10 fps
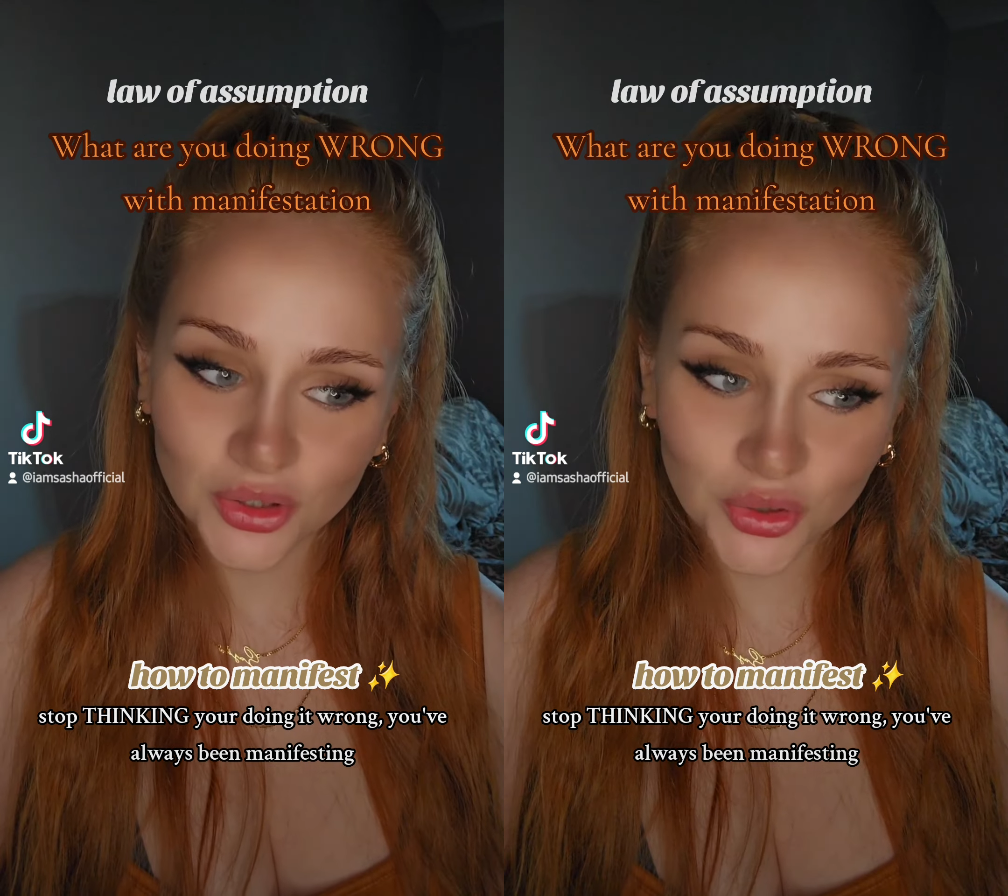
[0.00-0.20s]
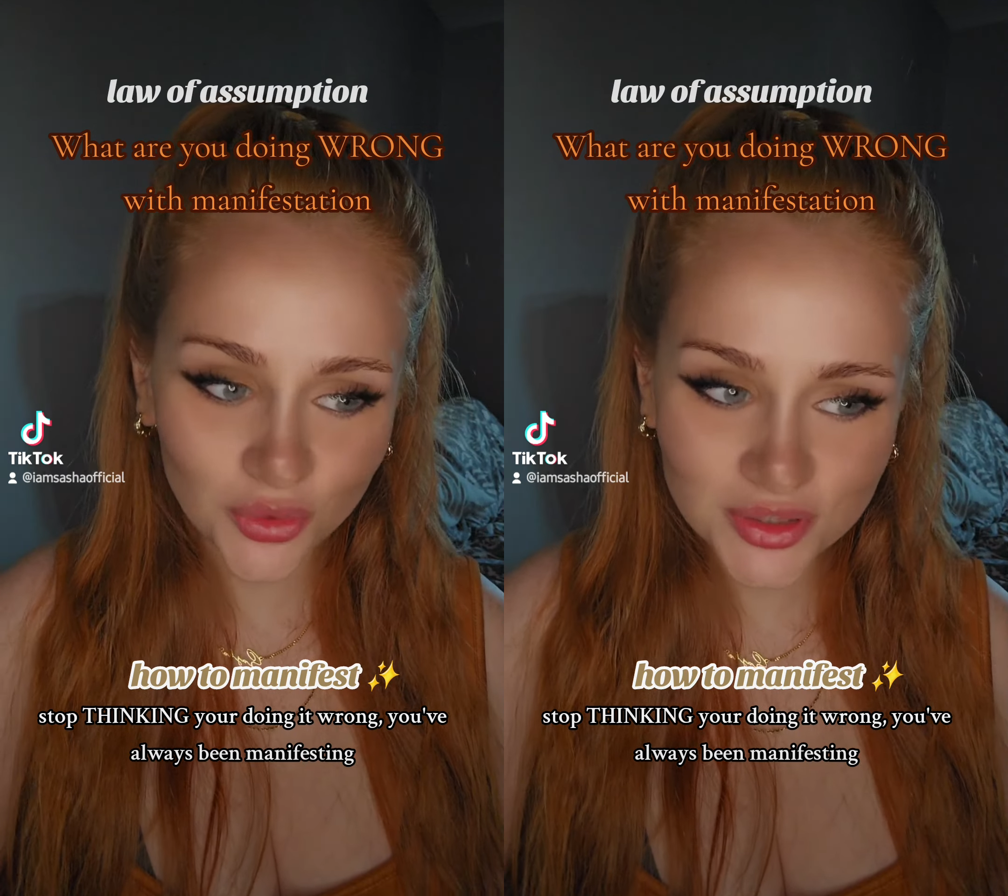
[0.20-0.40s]

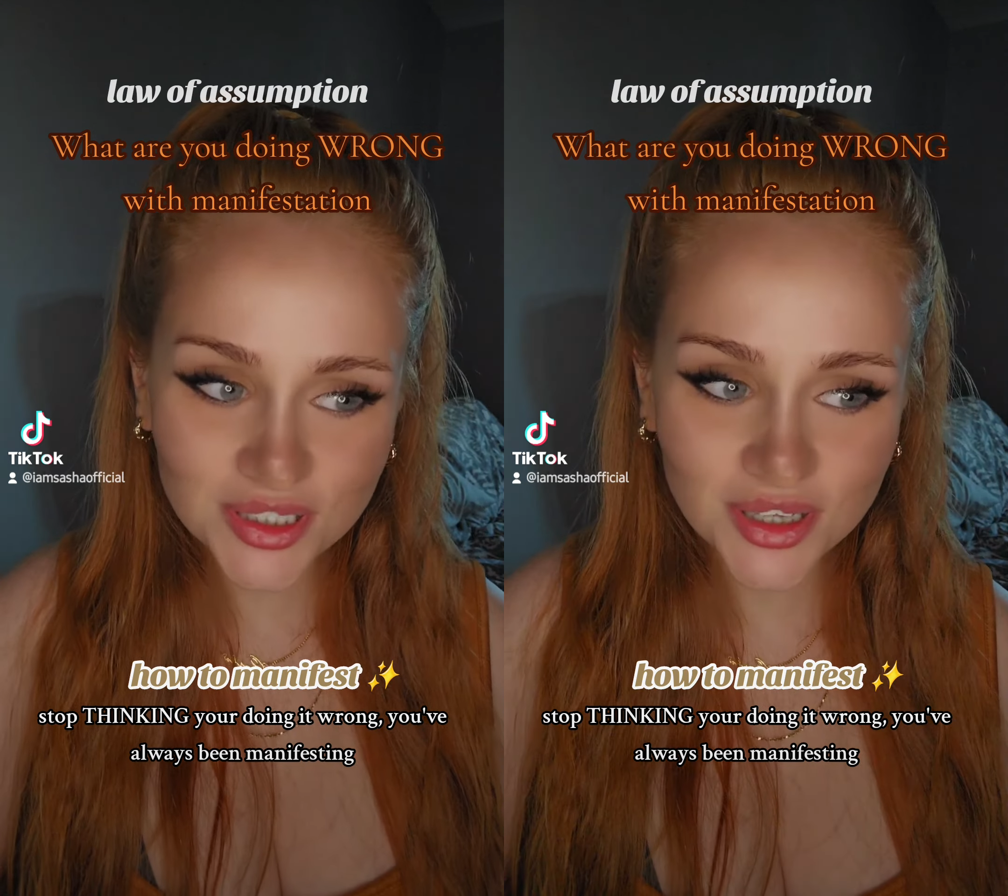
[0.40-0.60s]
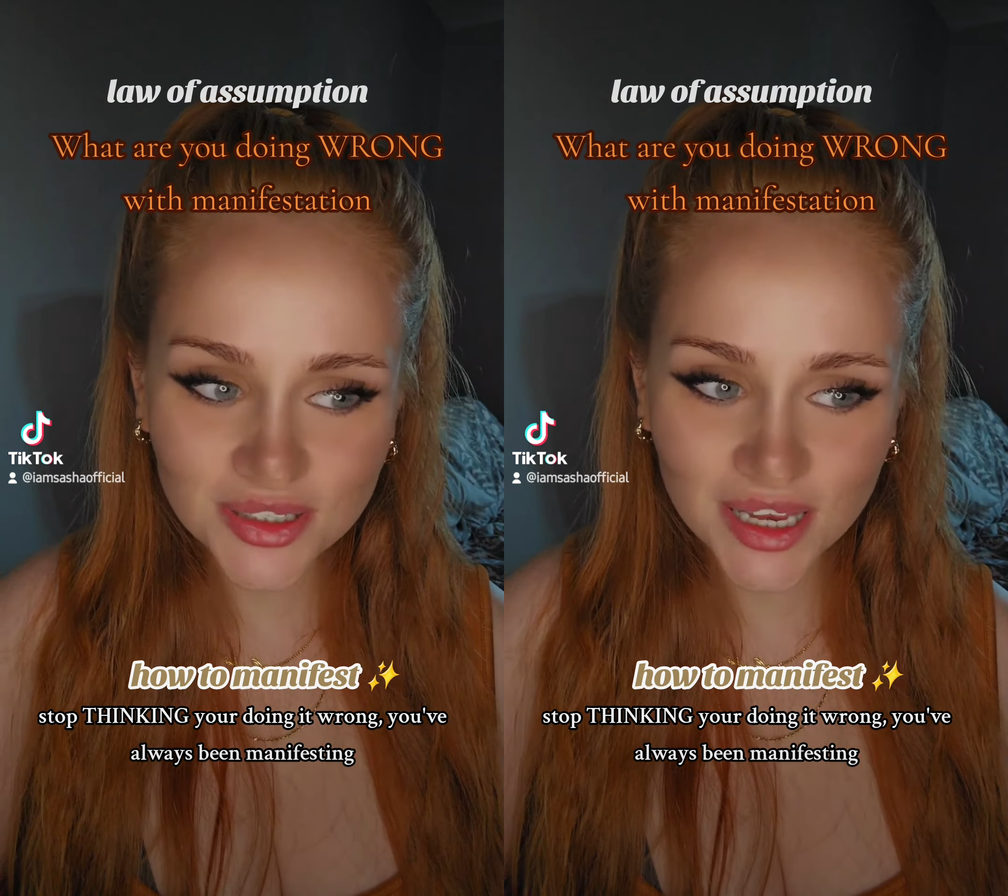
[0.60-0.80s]
You've got
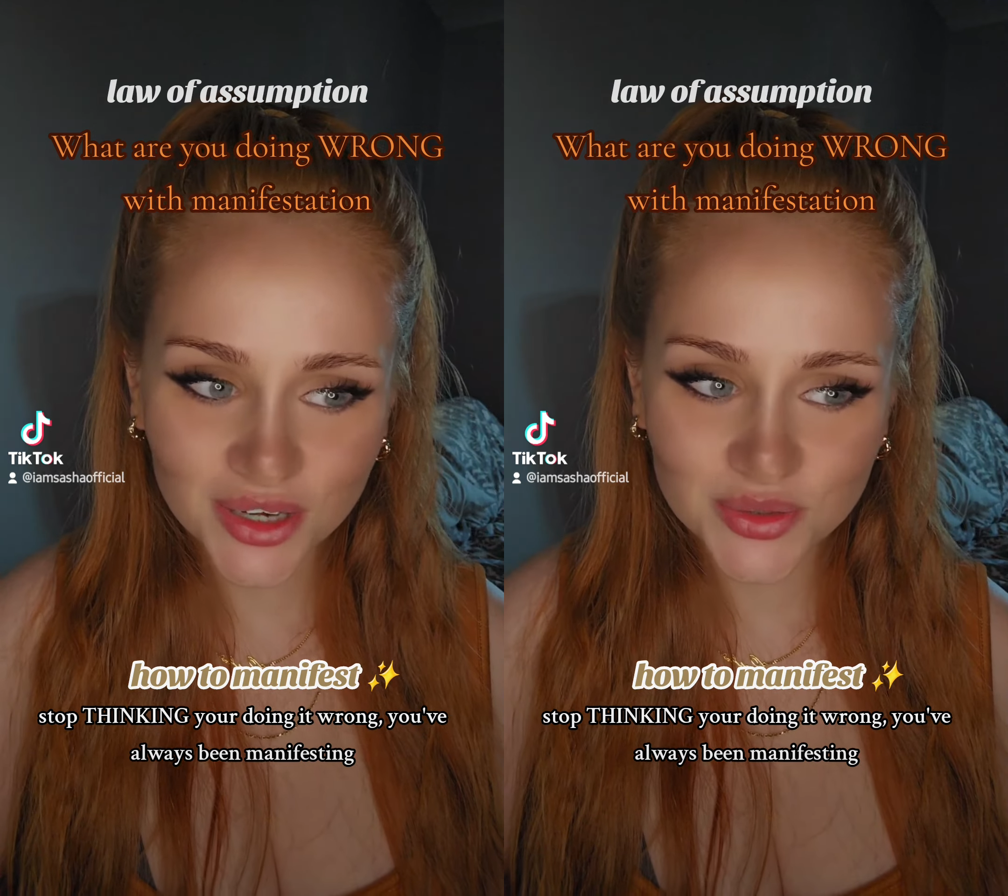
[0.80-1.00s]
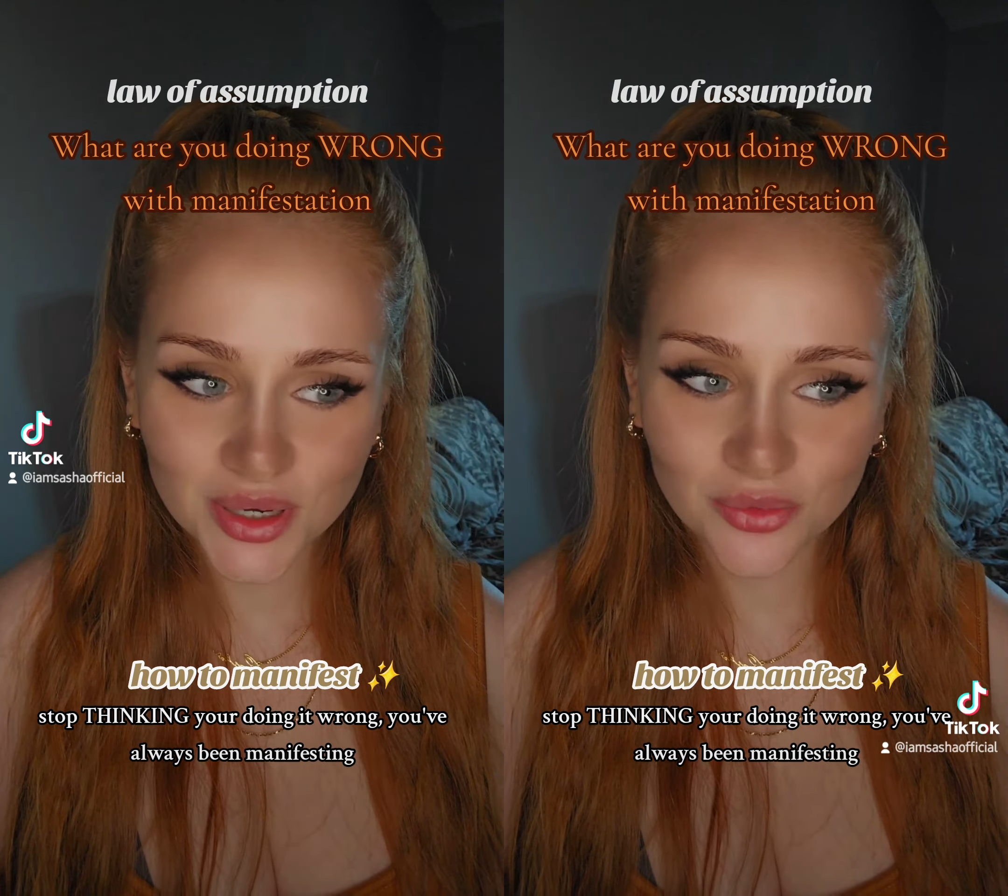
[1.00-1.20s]
to start
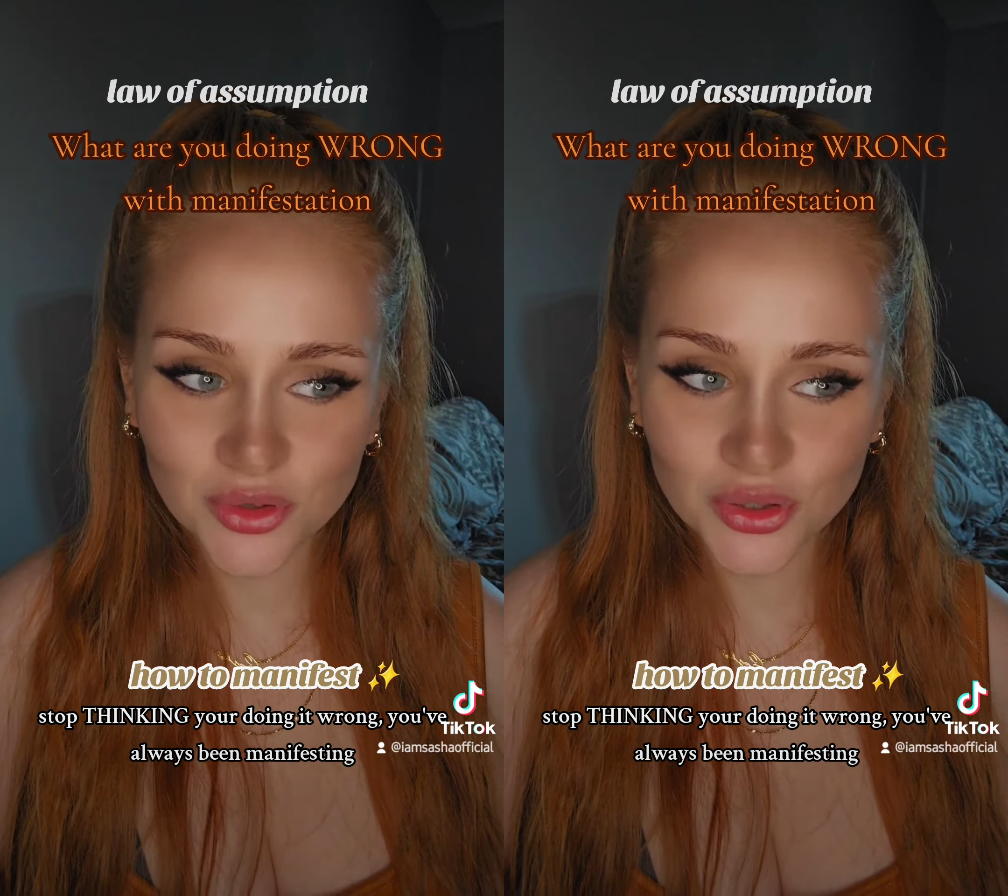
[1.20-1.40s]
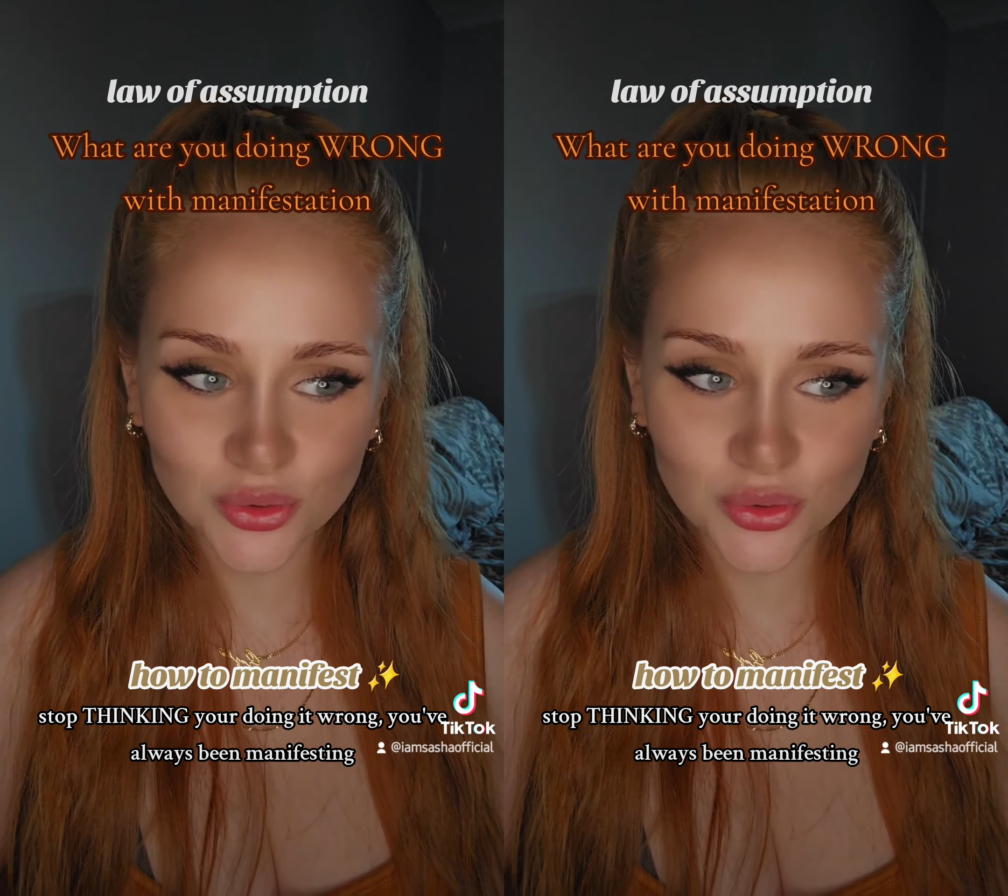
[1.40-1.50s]
telling yourself